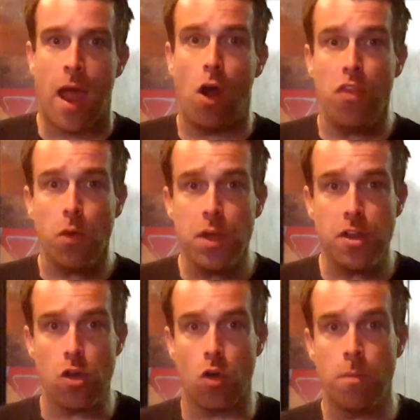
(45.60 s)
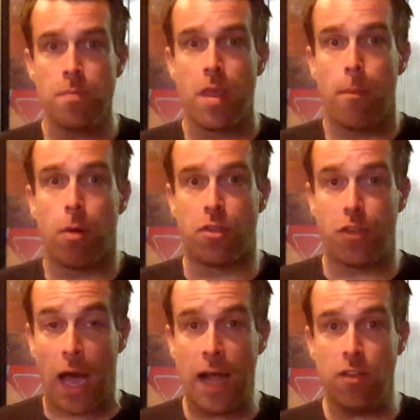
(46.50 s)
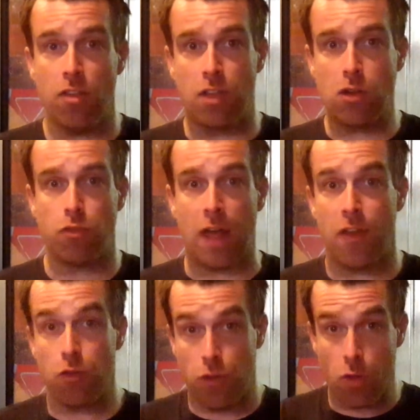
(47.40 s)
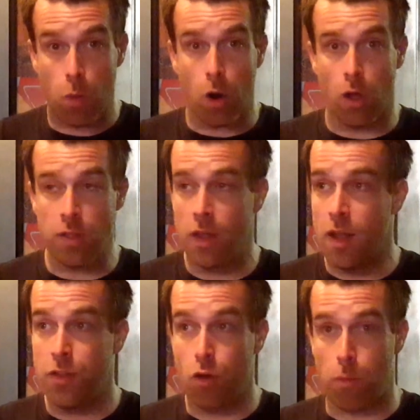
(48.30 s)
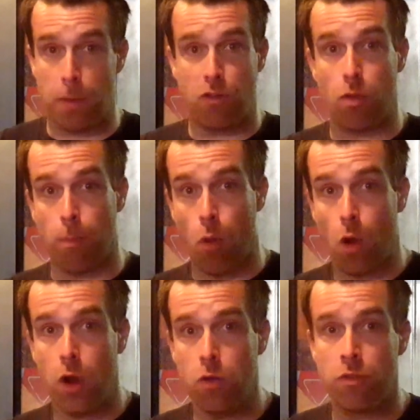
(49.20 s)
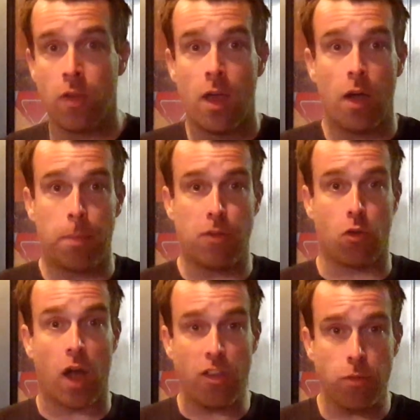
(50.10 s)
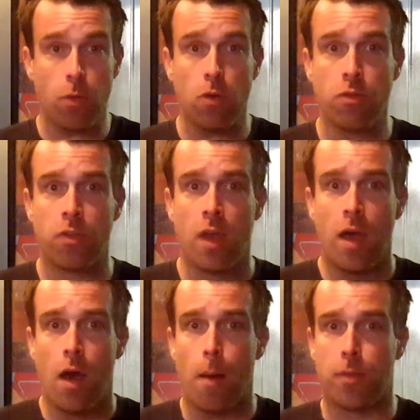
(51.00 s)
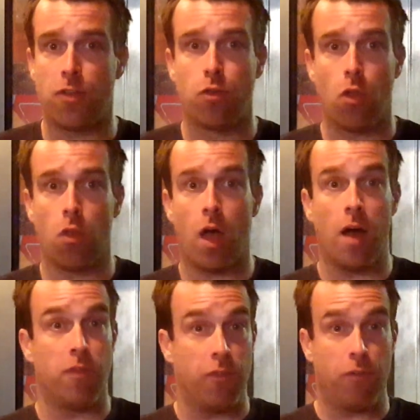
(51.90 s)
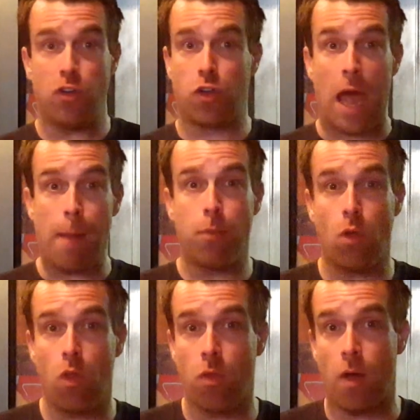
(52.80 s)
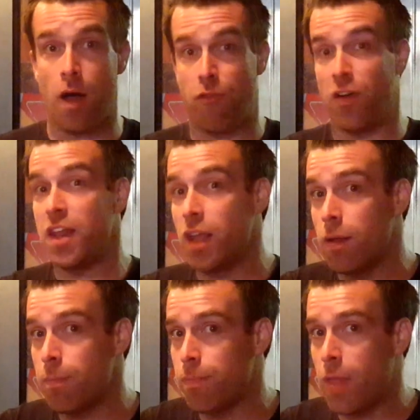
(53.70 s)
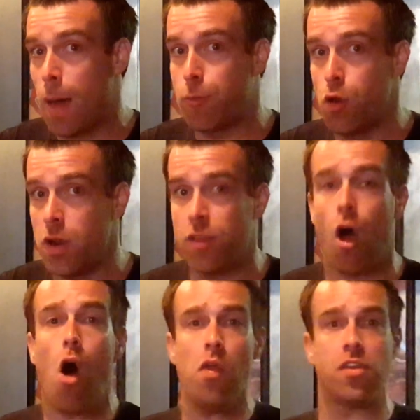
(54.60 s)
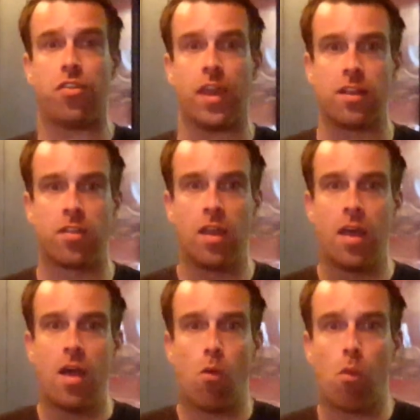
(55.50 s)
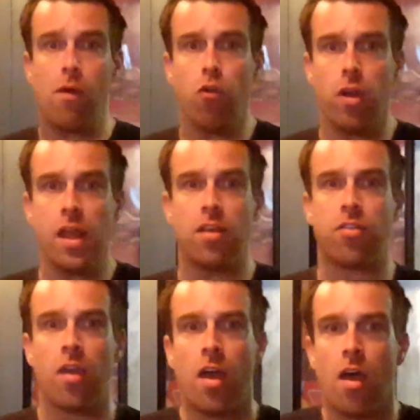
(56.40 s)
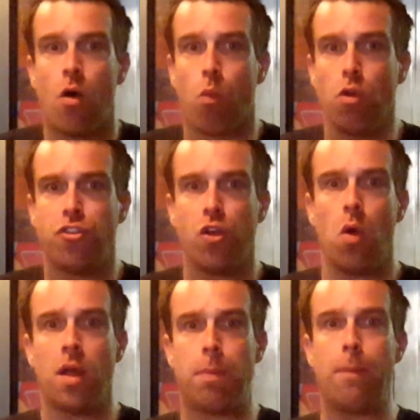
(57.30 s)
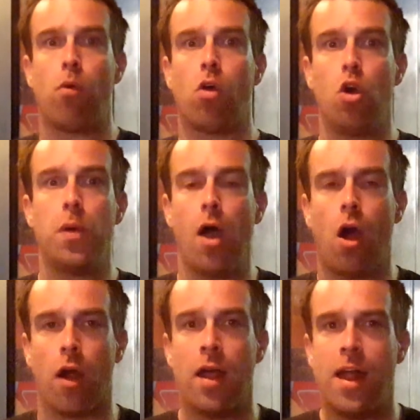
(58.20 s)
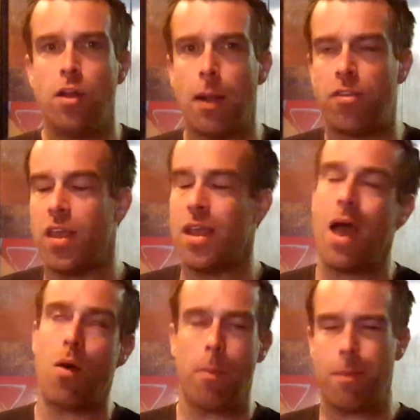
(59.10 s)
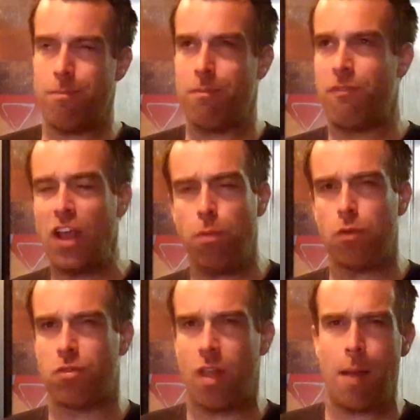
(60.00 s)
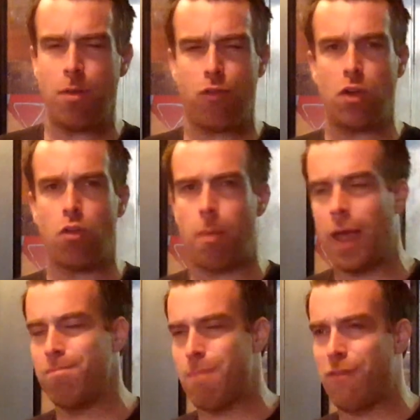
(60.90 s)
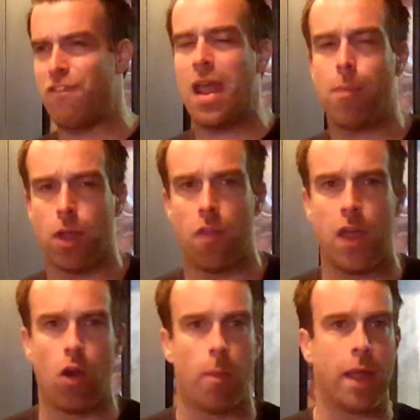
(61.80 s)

Everything we do puts signs and signals out there to the world, to our potential employers, potential customers, potential venture capital funding opportunities, all these things. Whatever it is, we're showing people who we are. You might say, yeah, but Facebook's, I'm just friends with my family on there.